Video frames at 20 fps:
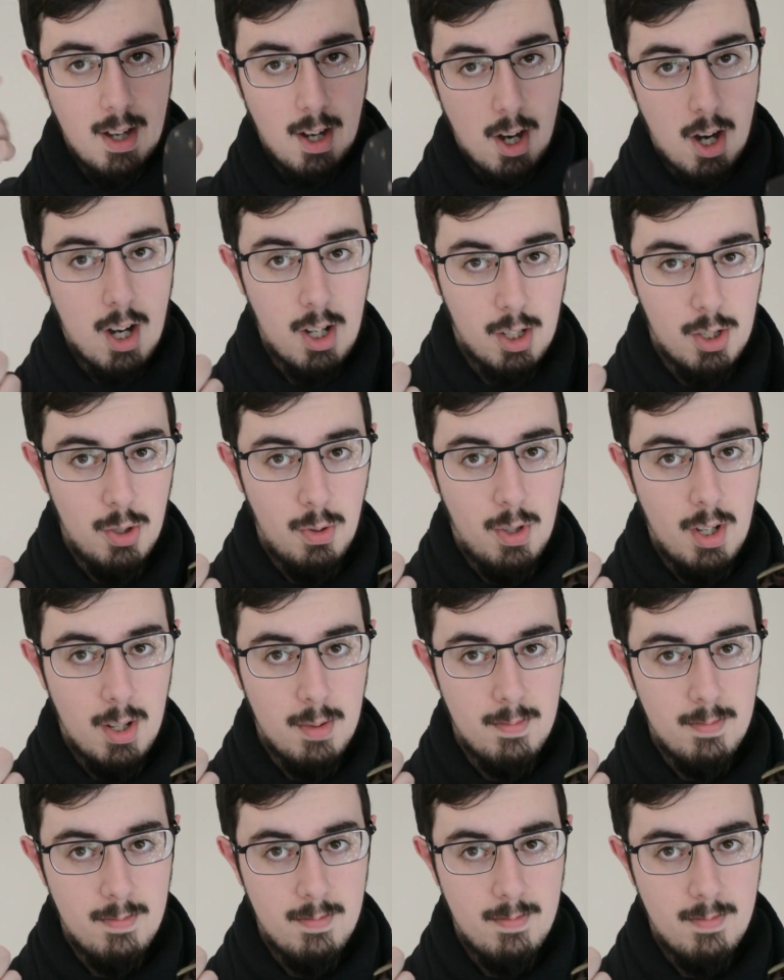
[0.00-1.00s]
hot glue
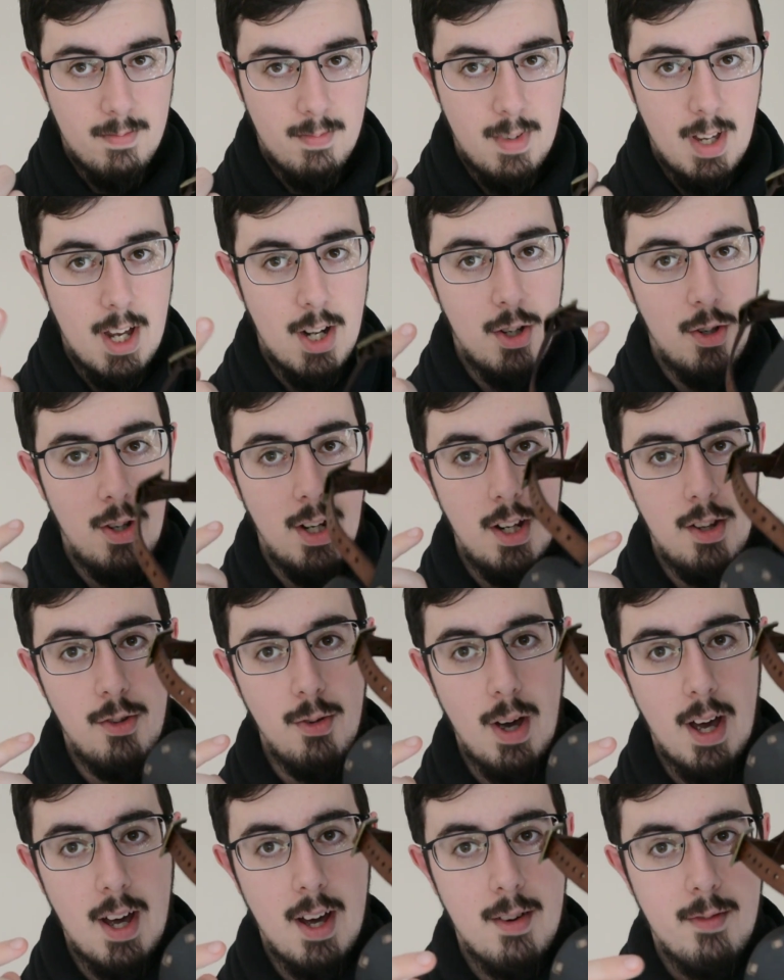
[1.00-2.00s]
gun, and you need
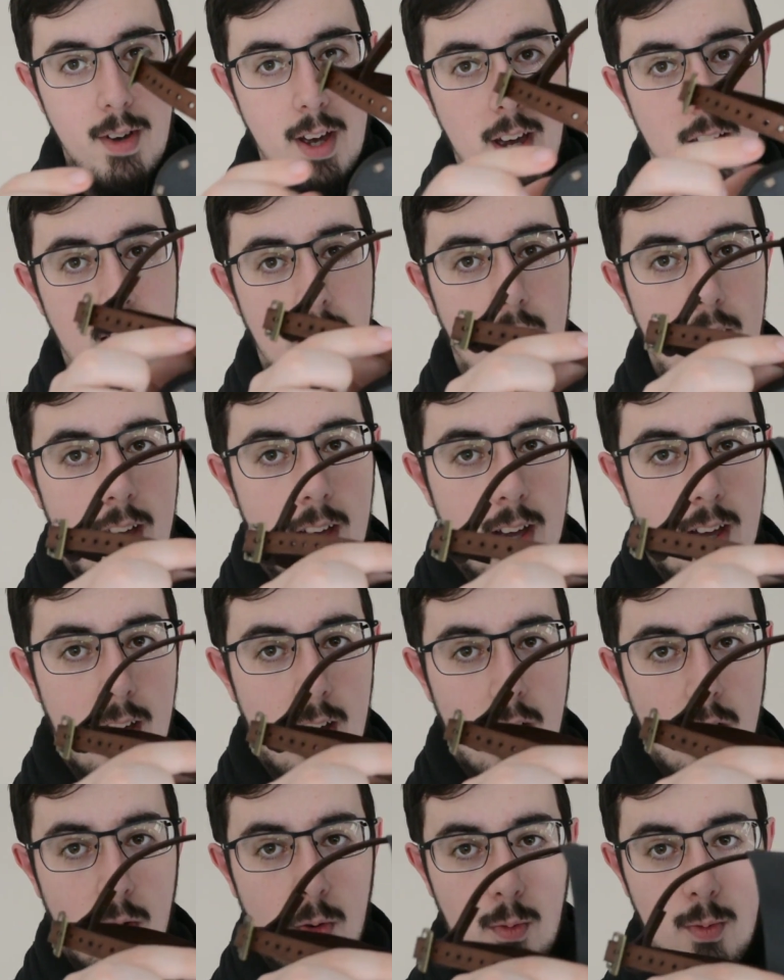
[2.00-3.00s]
to have a
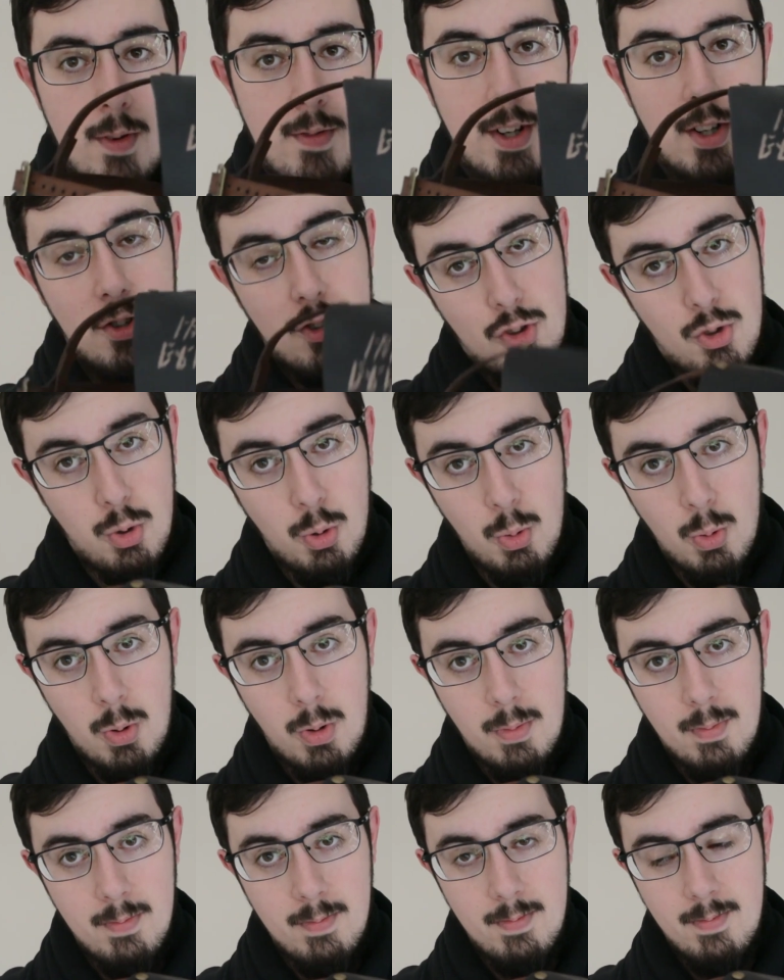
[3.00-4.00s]
rivet
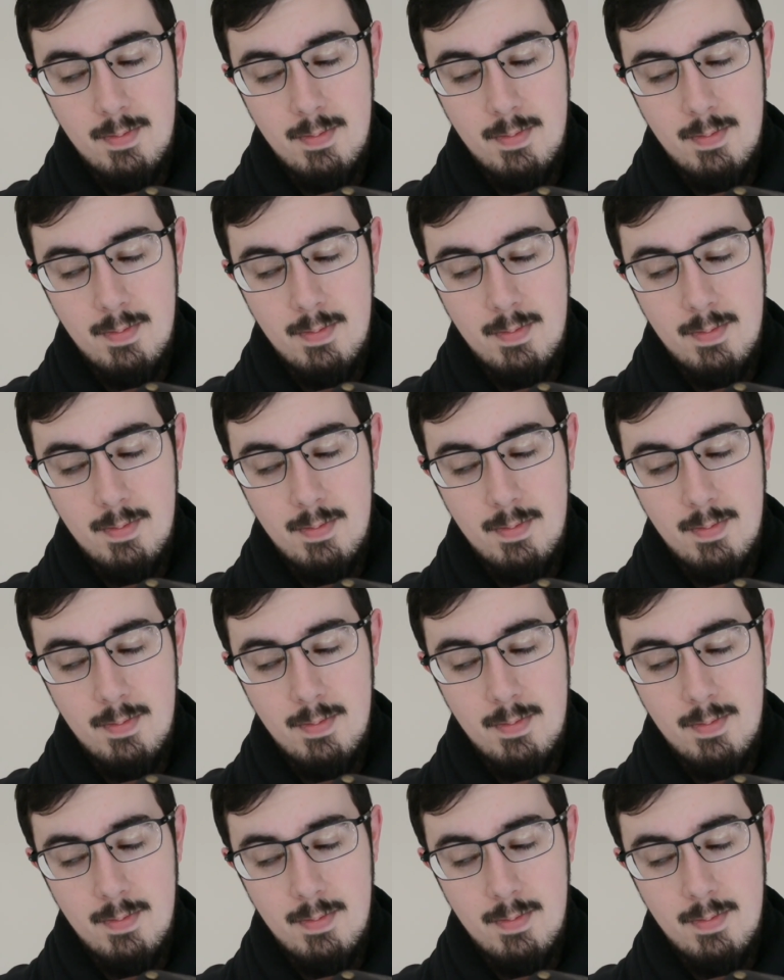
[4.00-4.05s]
tool.